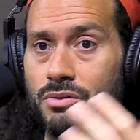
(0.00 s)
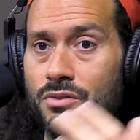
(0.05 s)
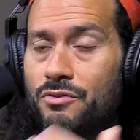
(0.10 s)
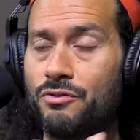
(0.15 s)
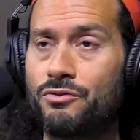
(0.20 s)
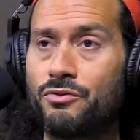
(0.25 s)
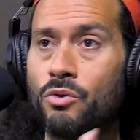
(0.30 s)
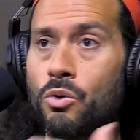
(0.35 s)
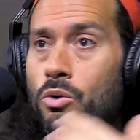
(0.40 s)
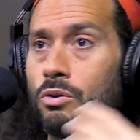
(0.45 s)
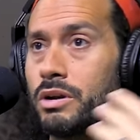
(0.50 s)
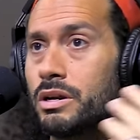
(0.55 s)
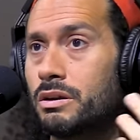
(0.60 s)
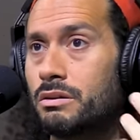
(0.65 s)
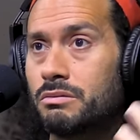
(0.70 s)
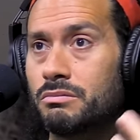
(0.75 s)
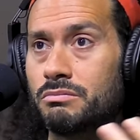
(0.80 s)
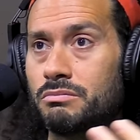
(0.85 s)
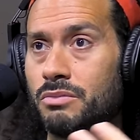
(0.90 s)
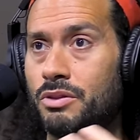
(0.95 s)

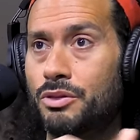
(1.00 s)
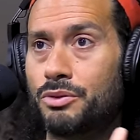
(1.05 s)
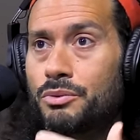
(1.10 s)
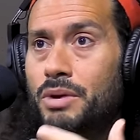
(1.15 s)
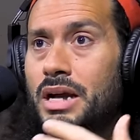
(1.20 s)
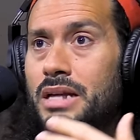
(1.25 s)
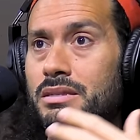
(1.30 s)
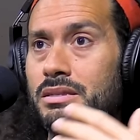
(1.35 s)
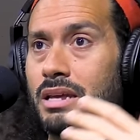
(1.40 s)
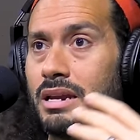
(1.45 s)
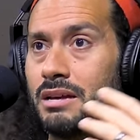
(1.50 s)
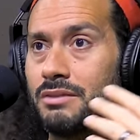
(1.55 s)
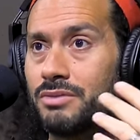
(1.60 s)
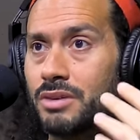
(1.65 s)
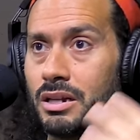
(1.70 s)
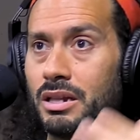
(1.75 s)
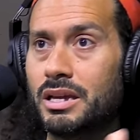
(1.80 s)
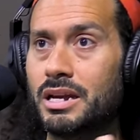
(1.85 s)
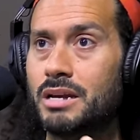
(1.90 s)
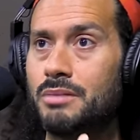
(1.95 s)
foreign threats that
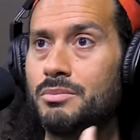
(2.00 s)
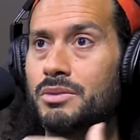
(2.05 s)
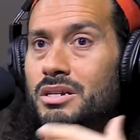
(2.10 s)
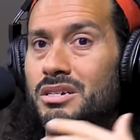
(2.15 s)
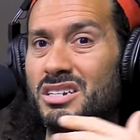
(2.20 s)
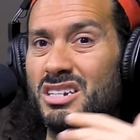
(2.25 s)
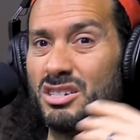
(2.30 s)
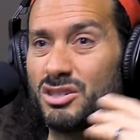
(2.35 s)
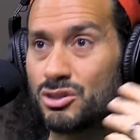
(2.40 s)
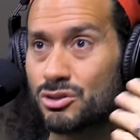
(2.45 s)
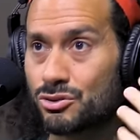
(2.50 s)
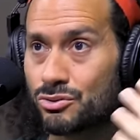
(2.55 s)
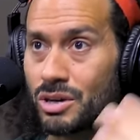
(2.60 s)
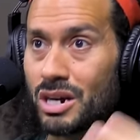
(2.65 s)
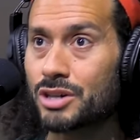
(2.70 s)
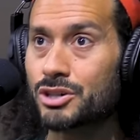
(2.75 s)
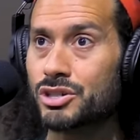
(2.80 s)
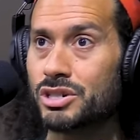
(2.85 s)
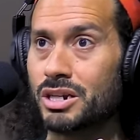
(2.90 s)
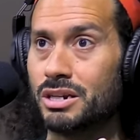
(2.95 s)
have claimed the
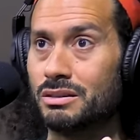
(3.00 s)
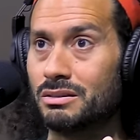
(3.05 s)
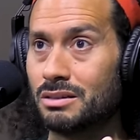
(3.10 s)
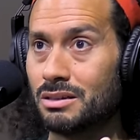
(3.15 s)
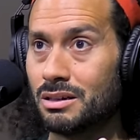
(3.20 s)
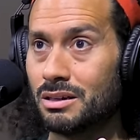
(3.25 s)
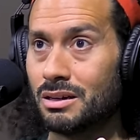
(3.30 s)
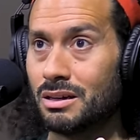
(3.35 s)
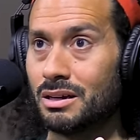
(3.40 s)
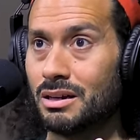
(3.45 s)
destruction